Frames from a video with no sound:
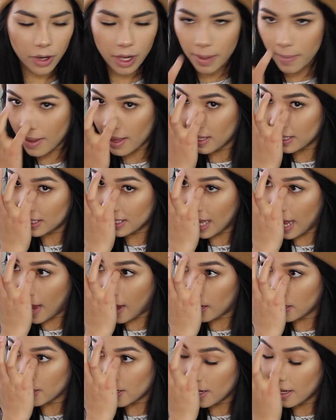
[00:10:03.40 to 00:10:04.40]
cream is
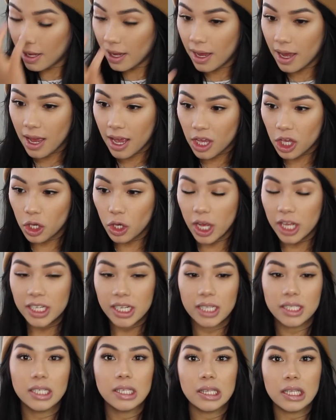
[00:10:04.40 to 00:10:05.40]
that it
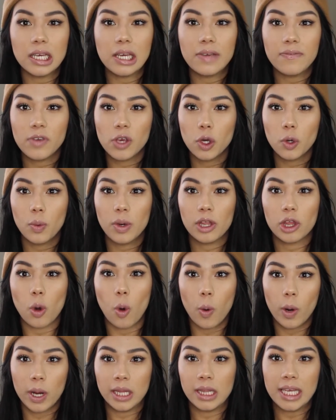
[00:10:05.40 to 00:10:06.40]
doesn't leave you with
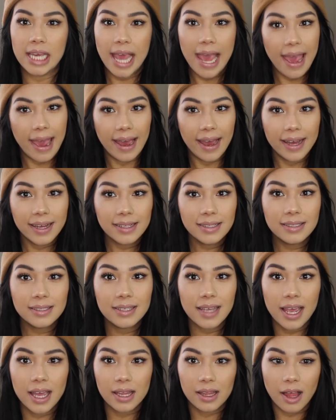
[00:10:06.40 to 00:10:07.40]
oily hands.
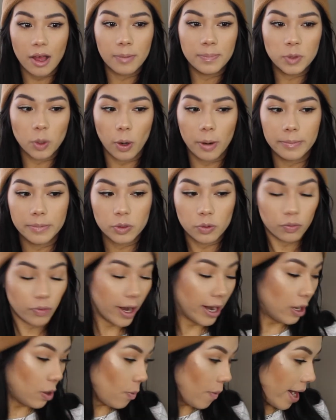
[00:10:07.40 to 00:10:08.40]
It absorbs
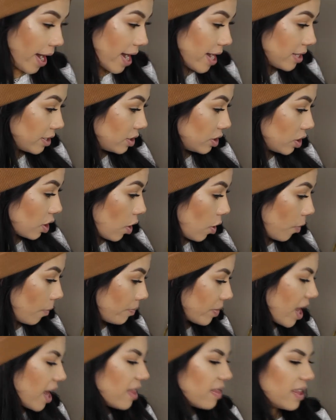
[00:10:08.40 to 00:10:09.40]
right away.
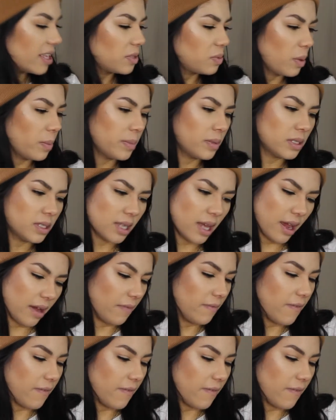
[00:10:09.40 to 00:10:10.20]
So this one was like